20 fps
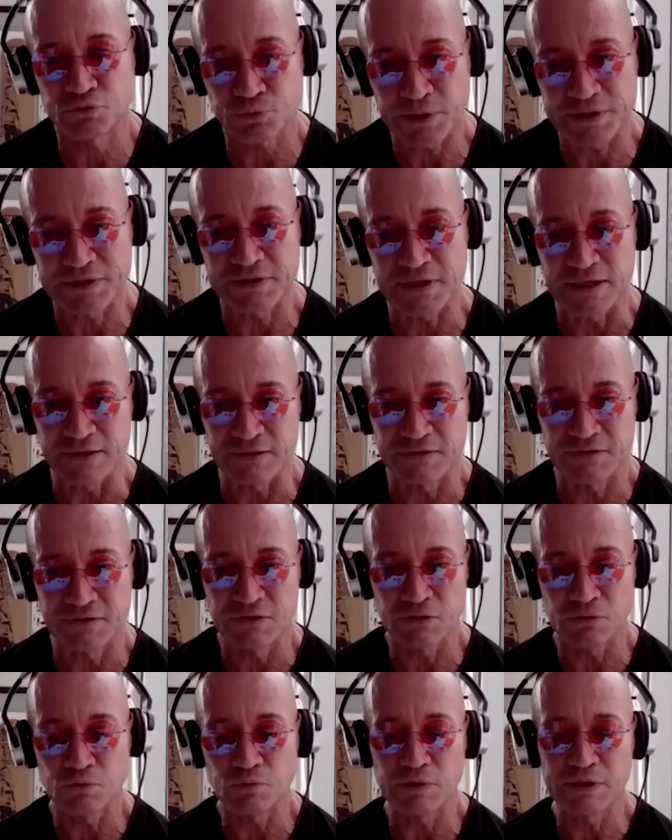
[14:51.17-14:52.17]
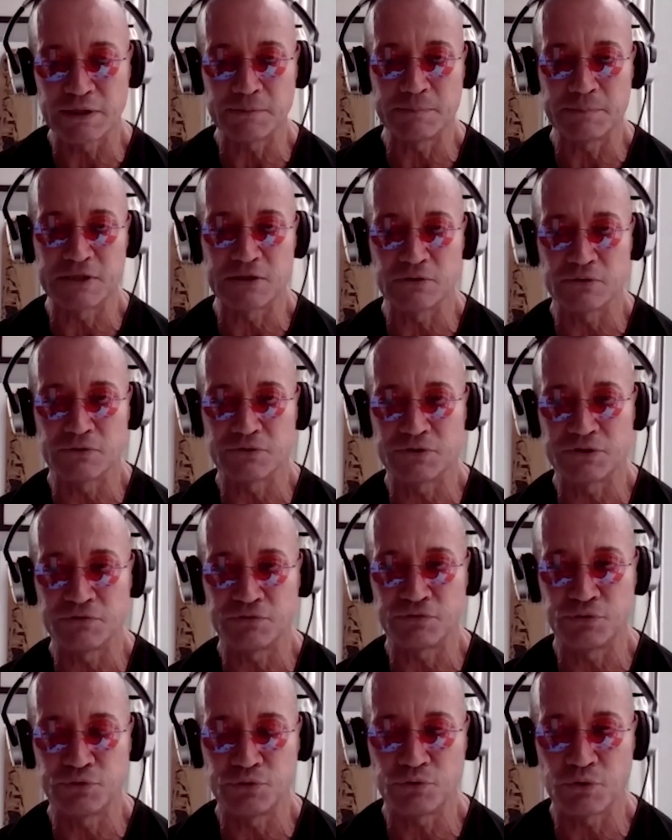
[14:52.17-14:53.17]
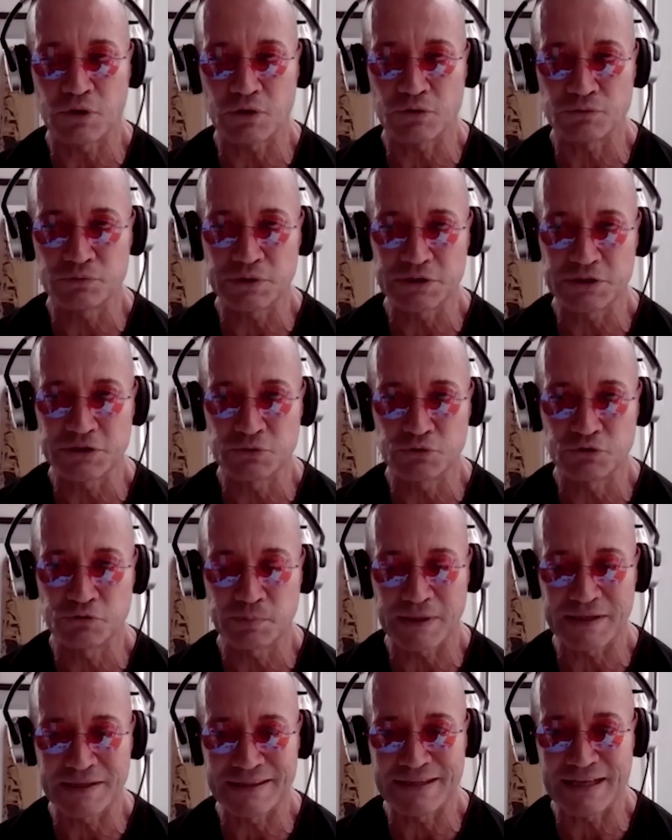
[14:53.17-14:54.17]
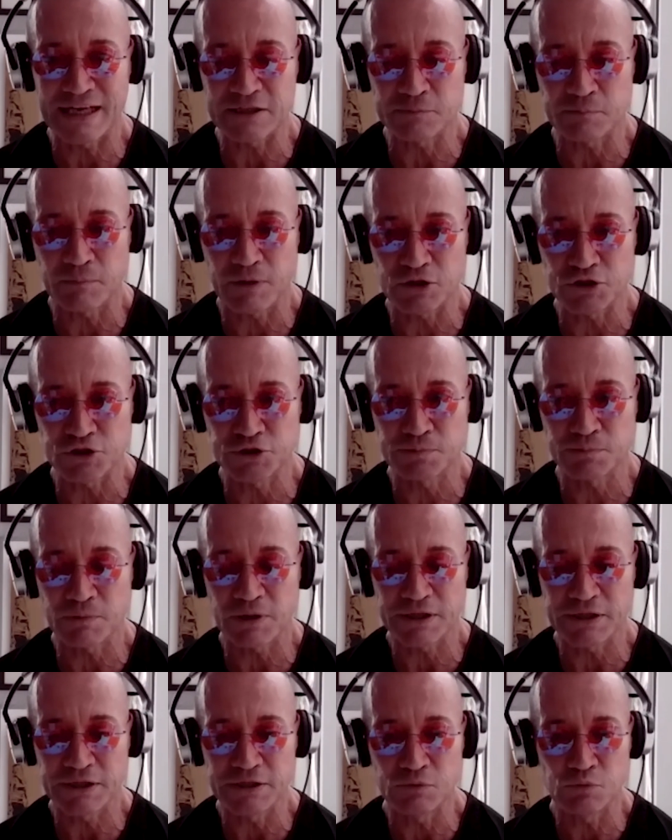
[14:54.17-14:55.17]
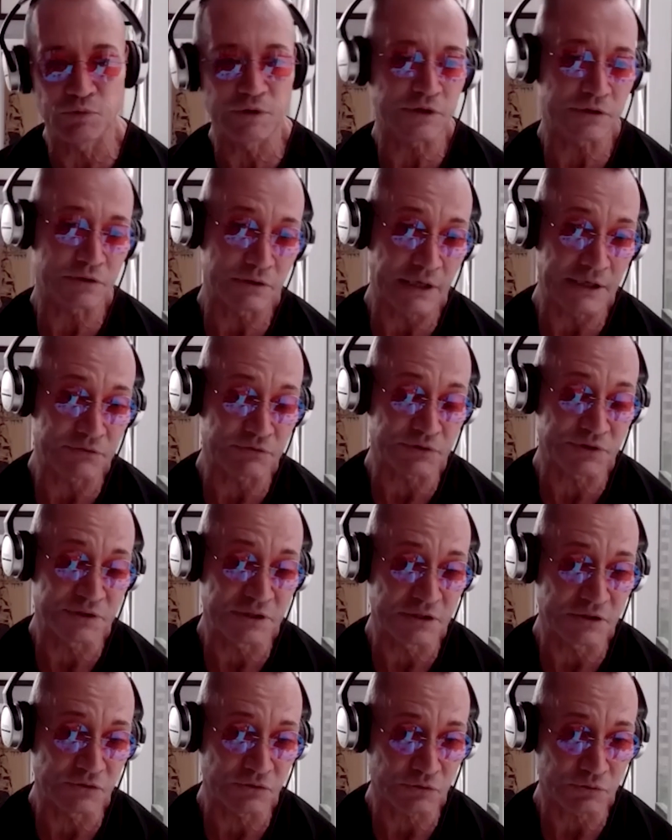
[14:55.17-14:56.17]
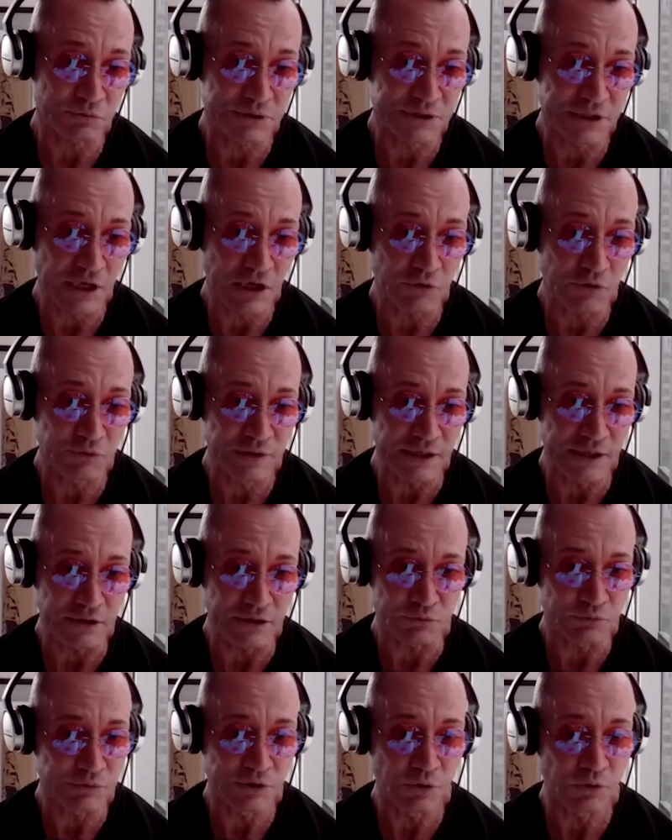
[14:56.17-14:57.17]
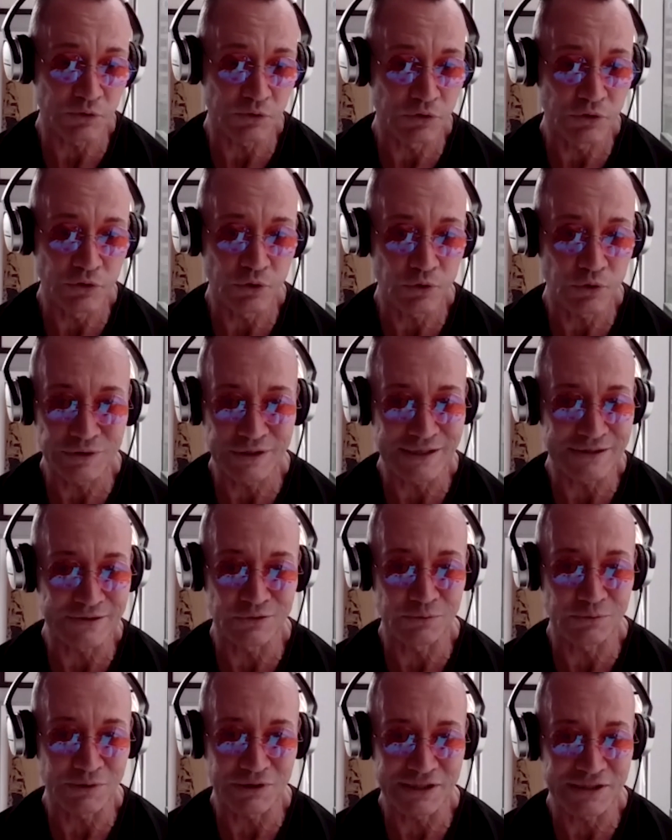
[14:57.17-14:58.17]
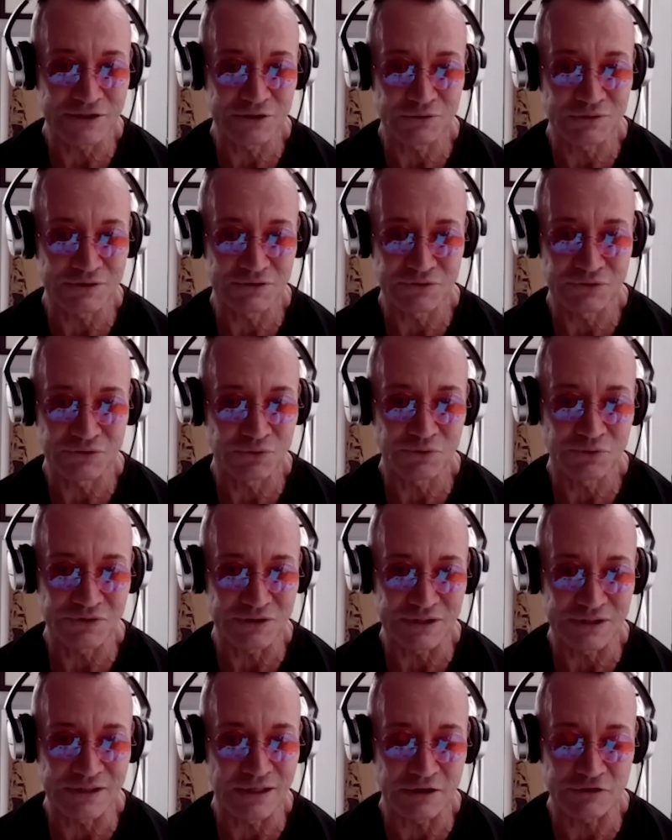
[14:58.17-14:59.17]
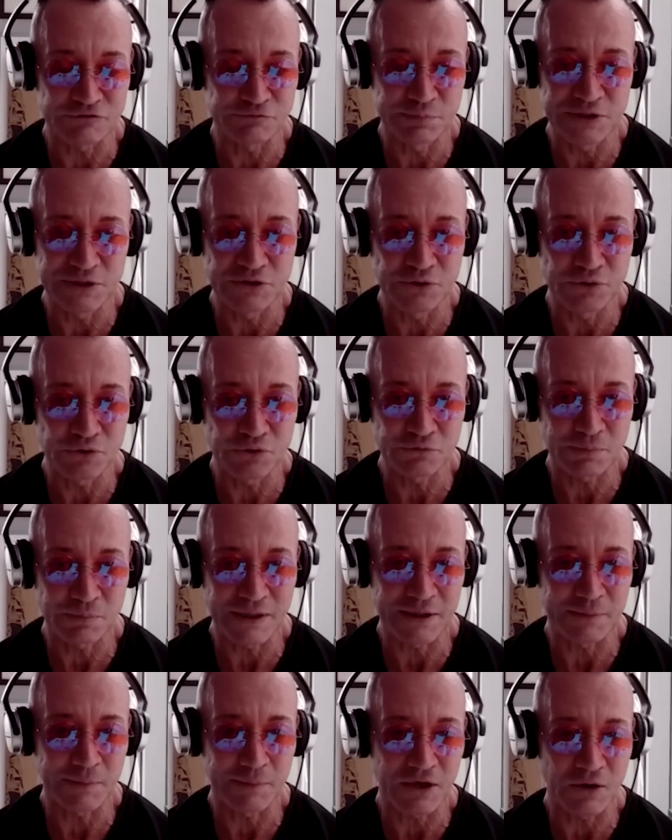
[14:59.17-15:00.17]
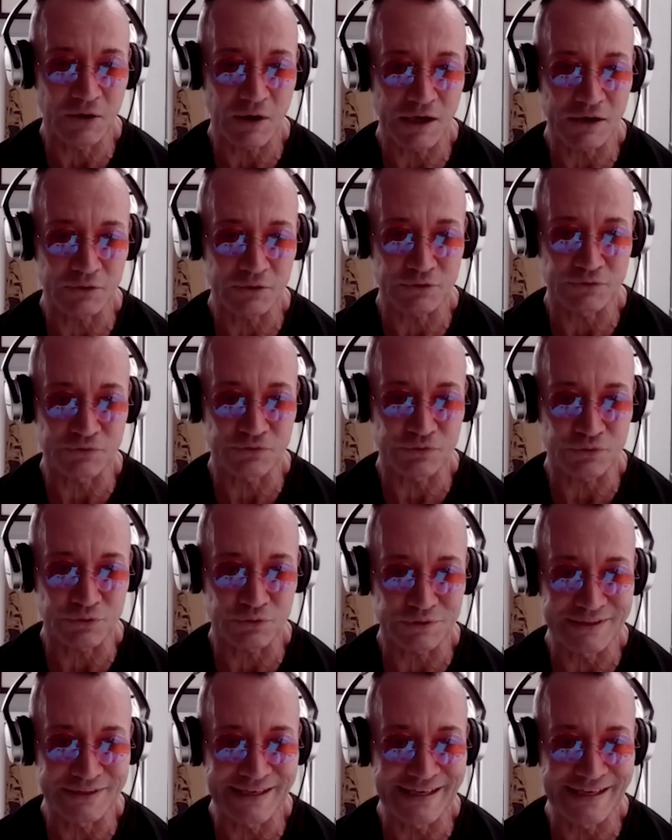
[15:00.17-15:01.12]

critics in a way because if you are ready to spend that much money where everything is already out there, we all know that the molecule is using have been used by biohackers for